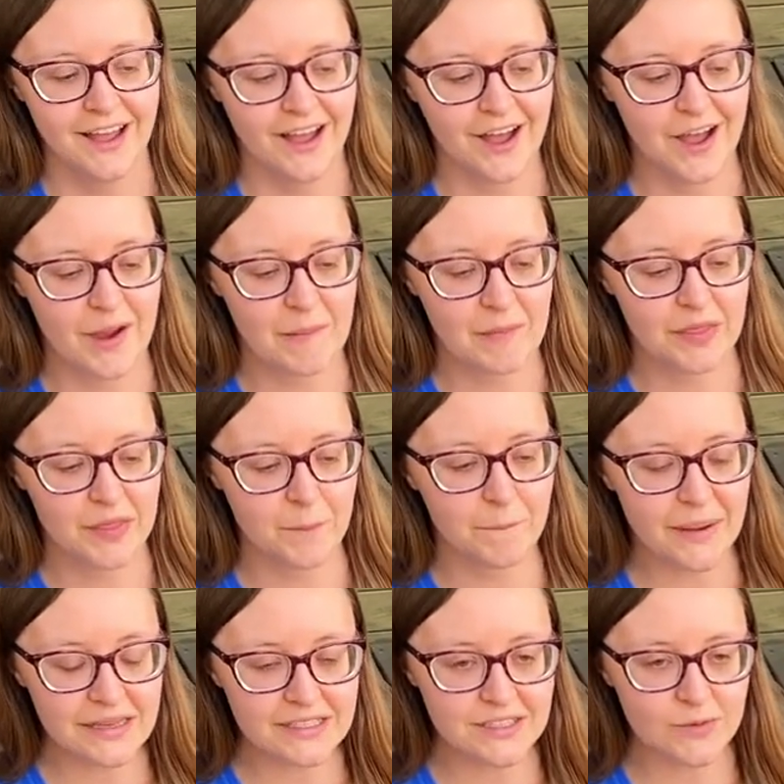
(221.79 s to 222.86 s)
Um, the
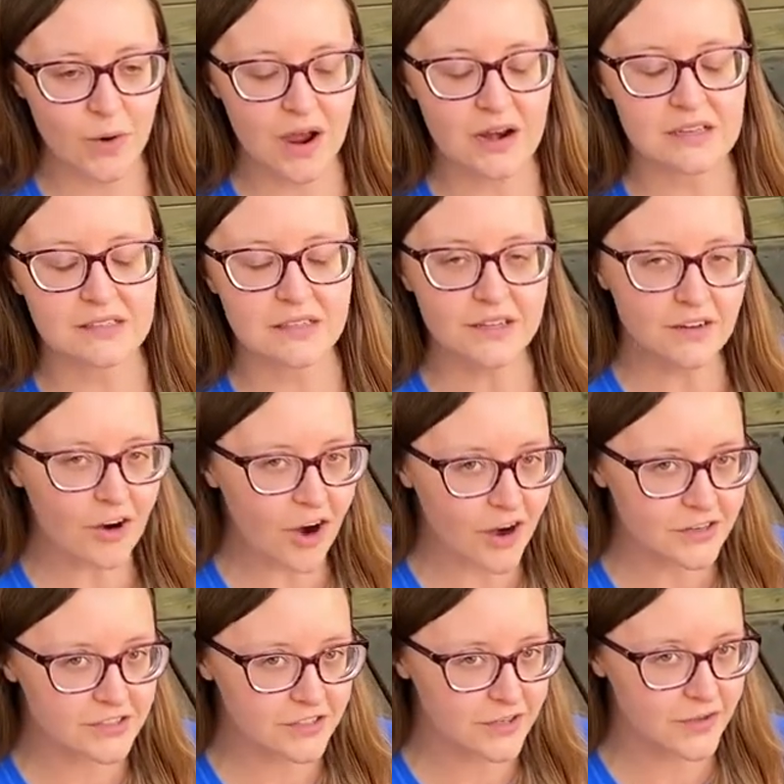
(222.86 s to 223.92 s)
best one is a little
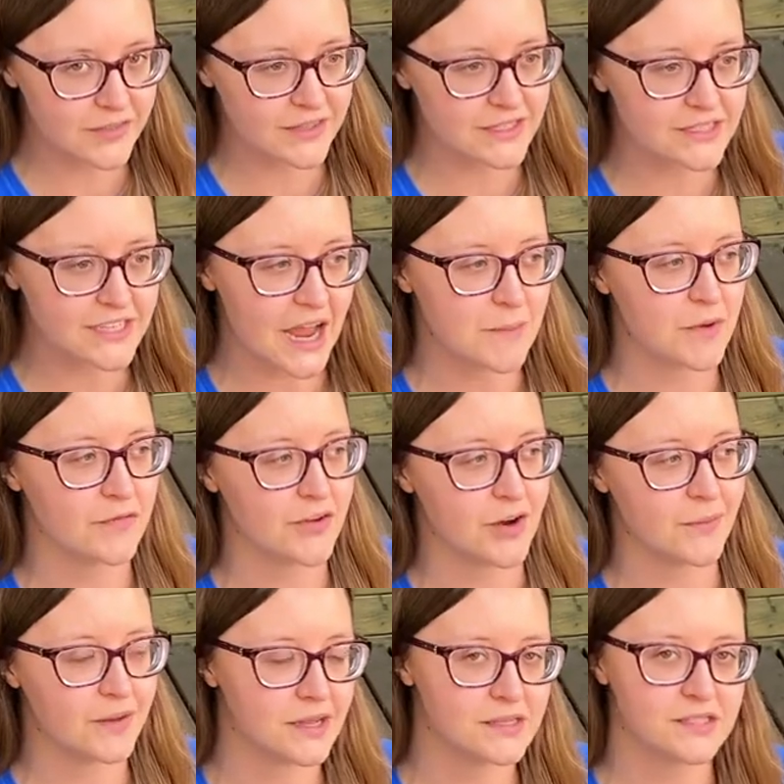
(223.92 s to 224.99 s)
hard to do at this time of
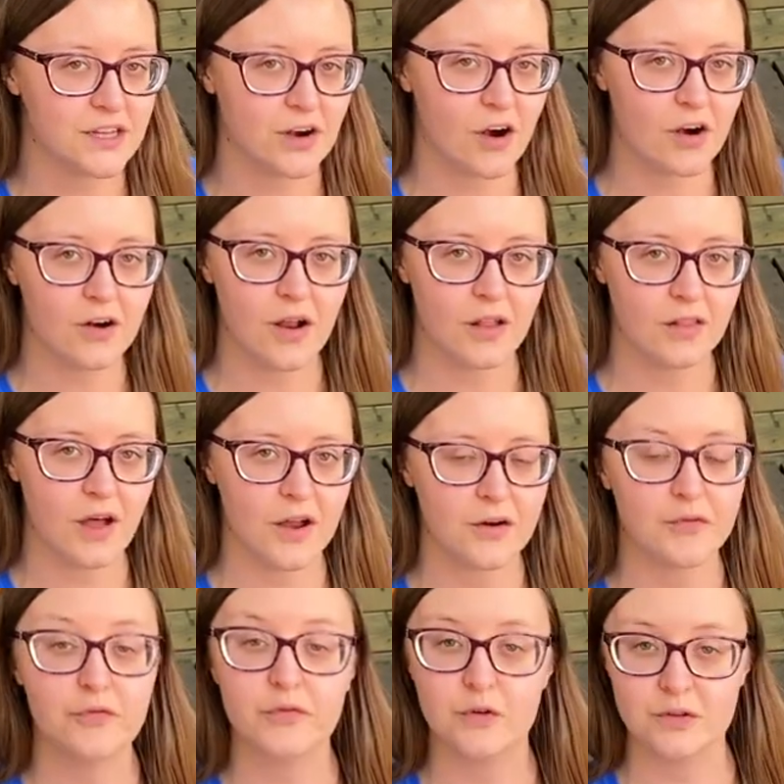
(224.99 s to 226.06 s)
year because there aren't a lot
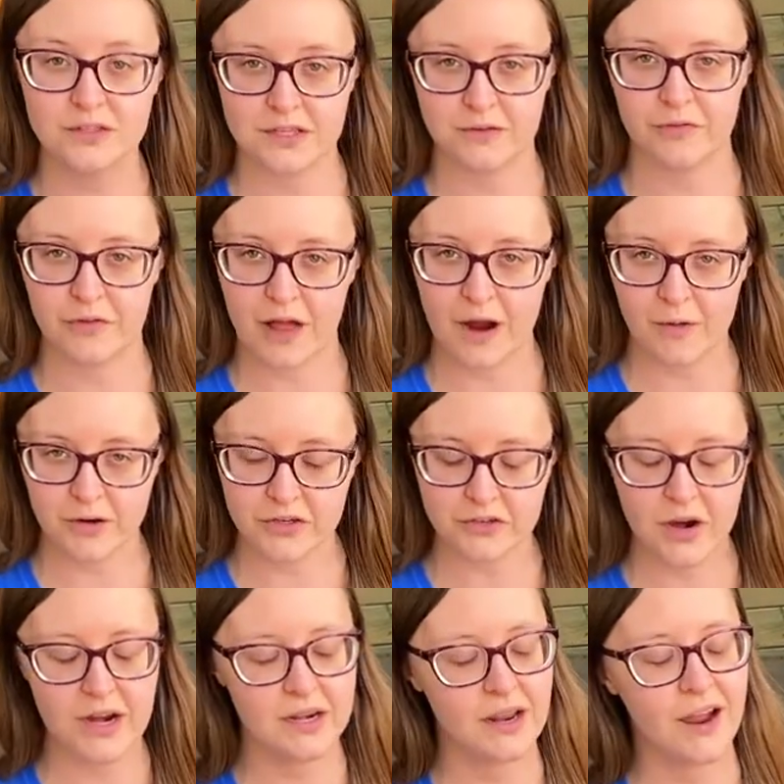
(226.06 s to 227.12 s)
of fruits and flowers
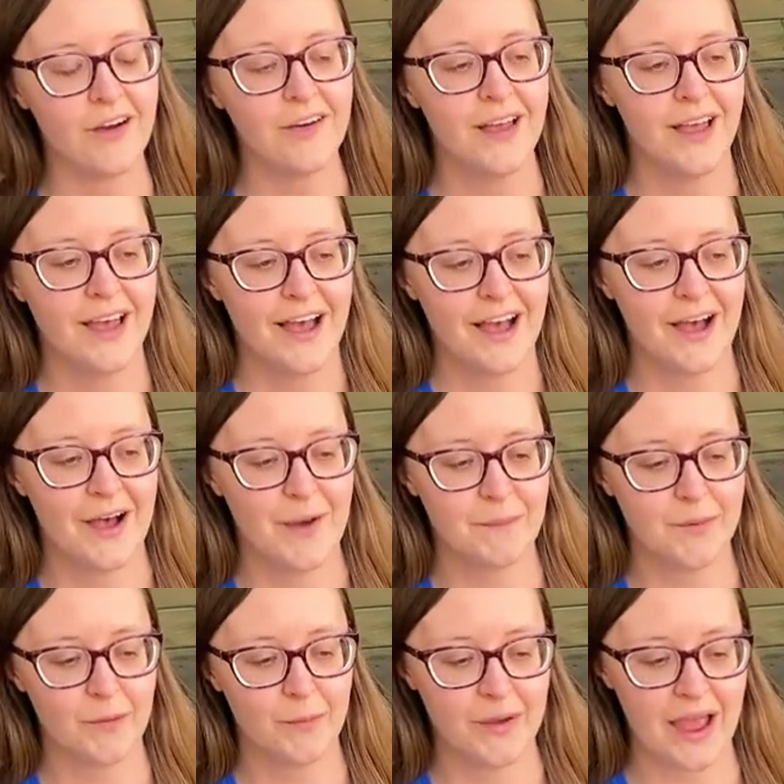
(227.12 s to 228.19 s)
right now, um,
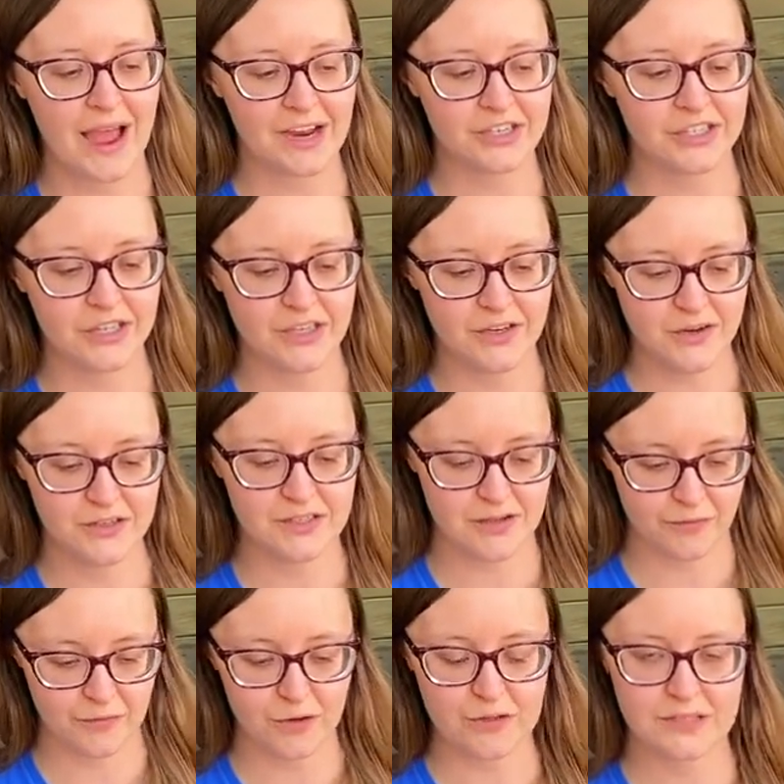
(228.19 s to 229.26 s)
but we actually used the
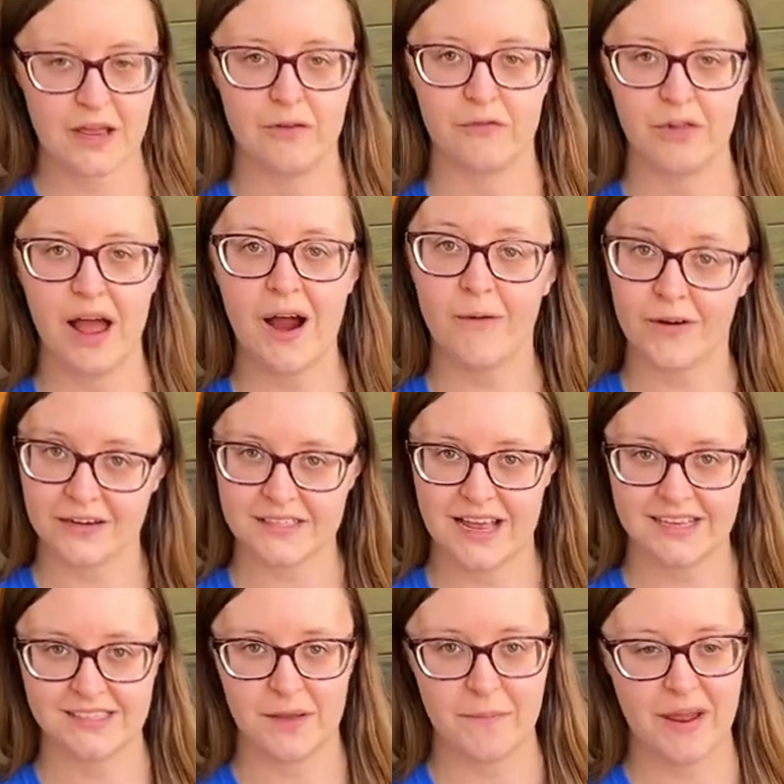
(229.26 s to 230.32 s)
fruits and flowers
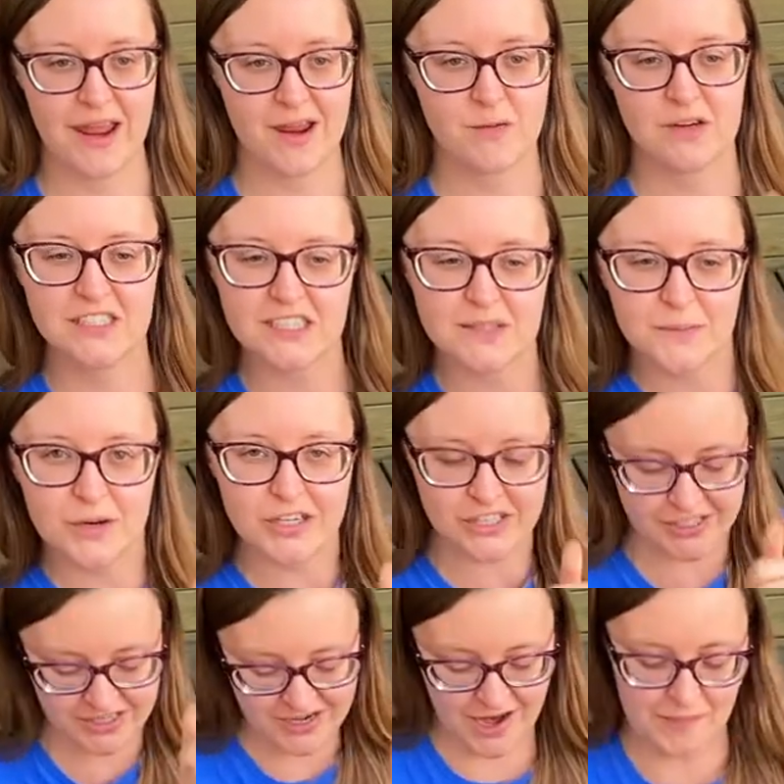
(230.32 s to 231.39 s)
as the paint. We
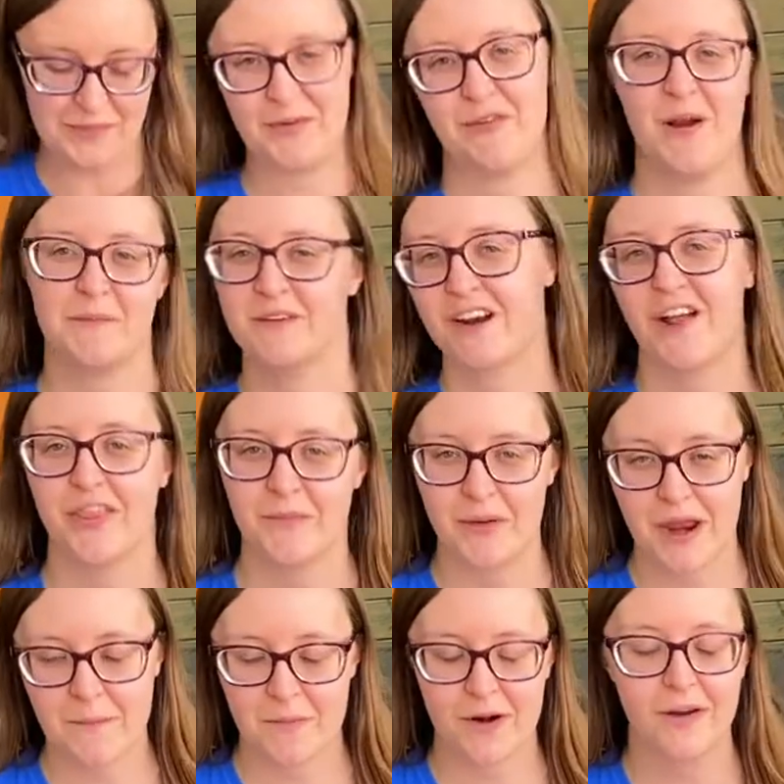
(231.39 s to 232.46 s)
smushed it up and rubbed it on the
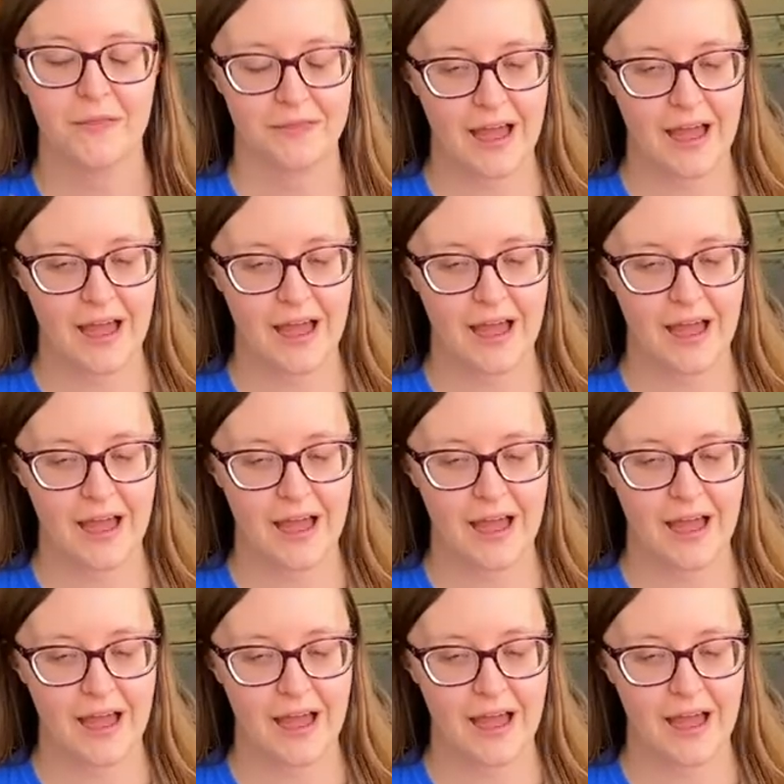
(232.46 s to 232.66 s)
paper.